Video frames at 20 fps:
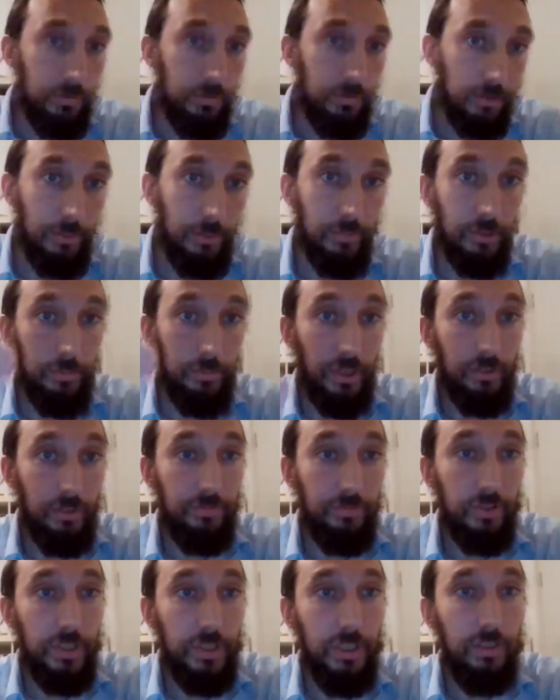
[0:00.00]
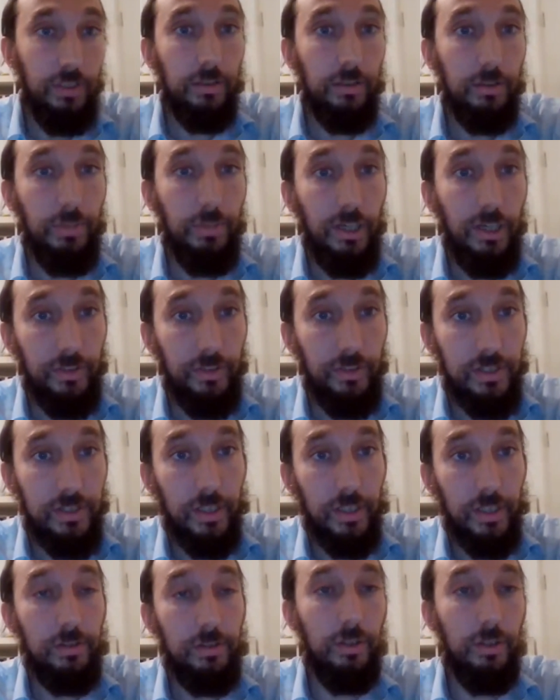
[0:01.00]
Come to Bavli. The Bavli
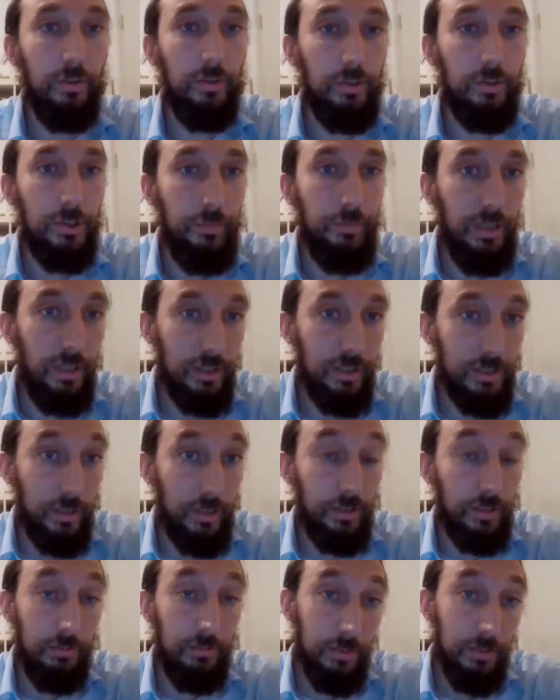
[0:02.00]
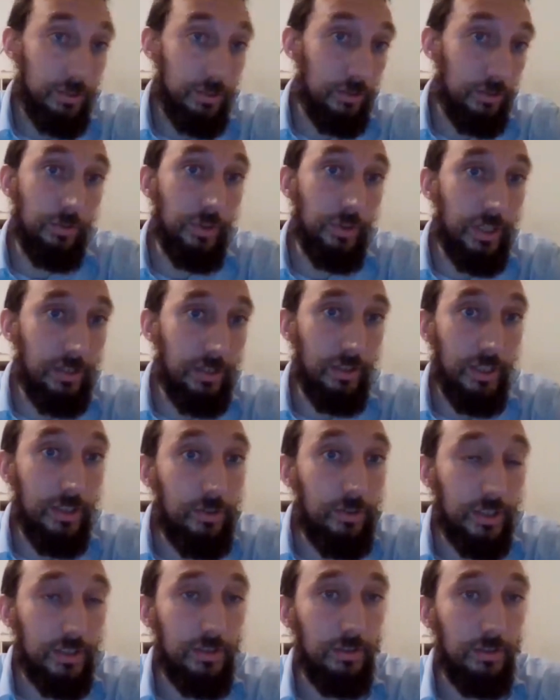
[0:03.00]
says, no, on Shemini Atzeret, this is already an
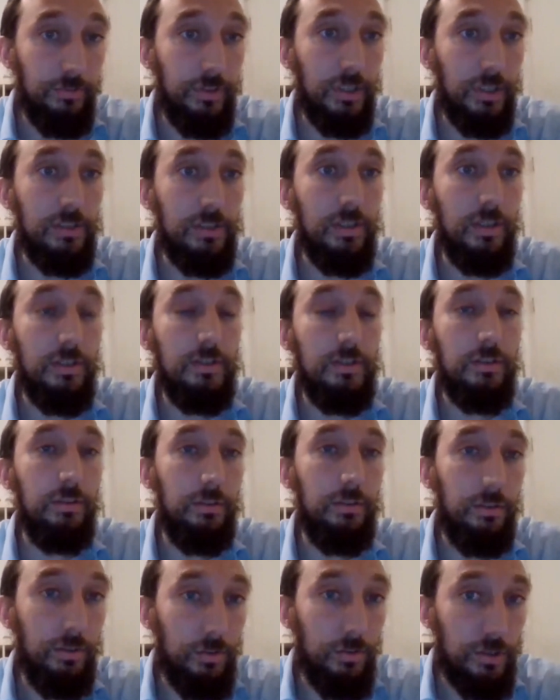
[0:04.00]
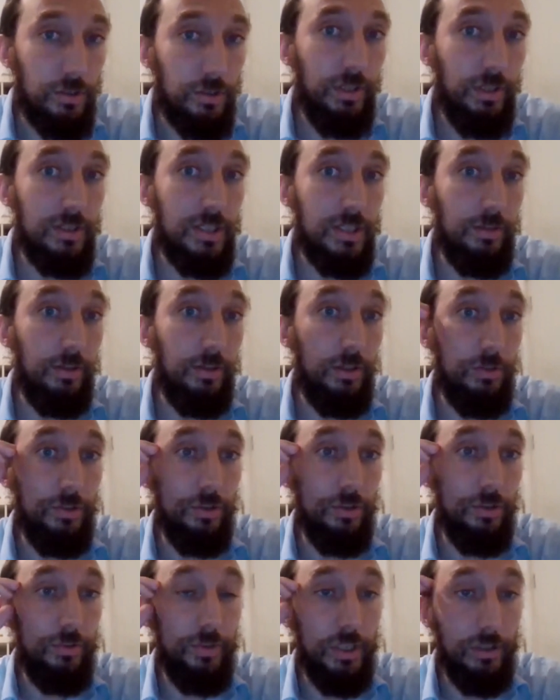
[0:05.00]
interesting thing. It says, on Shemini Atzeret, you
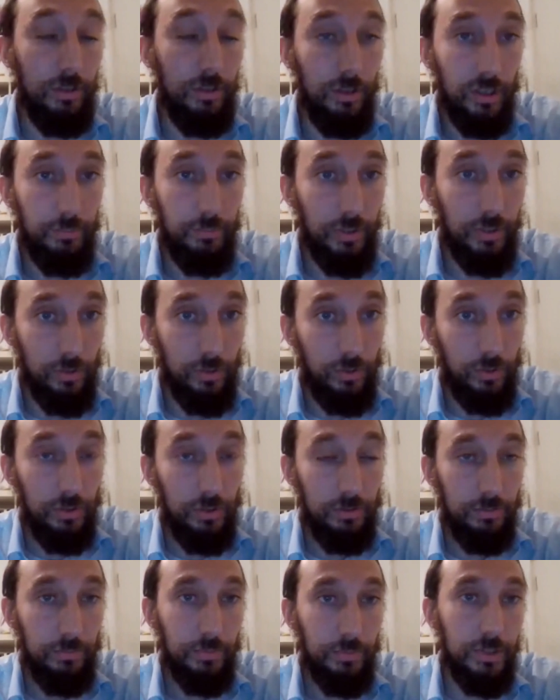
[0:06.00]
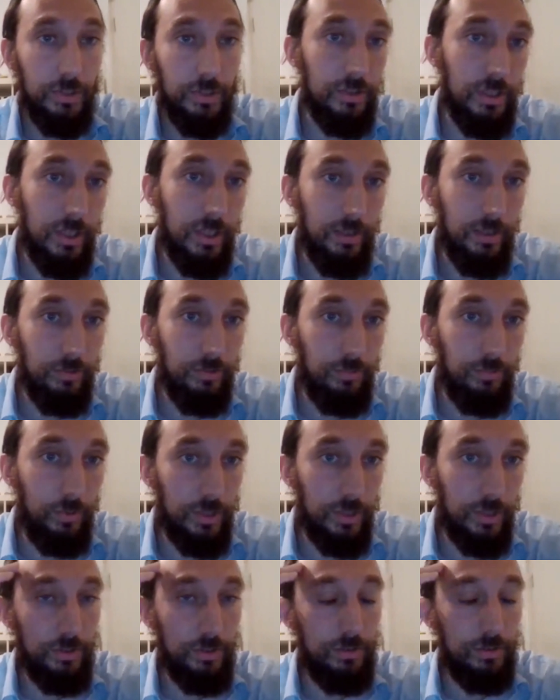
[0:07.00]
should read Kol HaBachor, which is the end of what
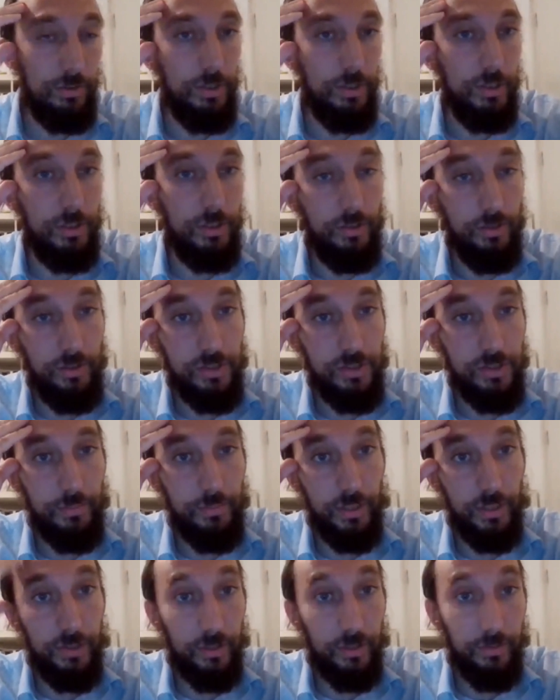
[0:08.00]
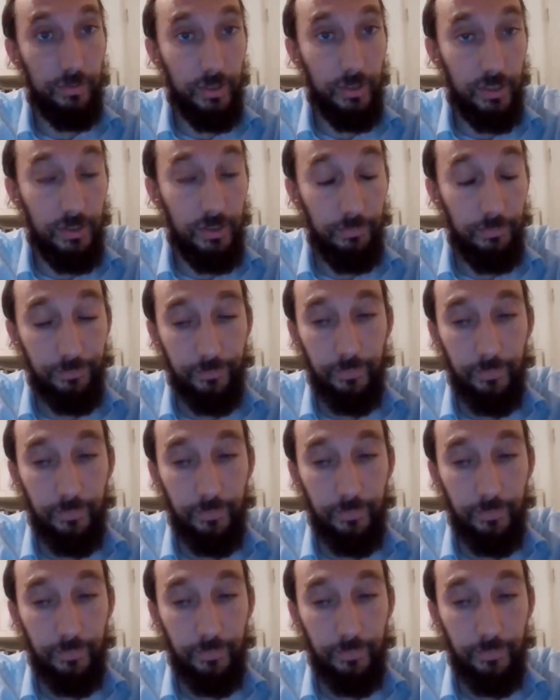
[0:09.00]
is known as Parshat Re.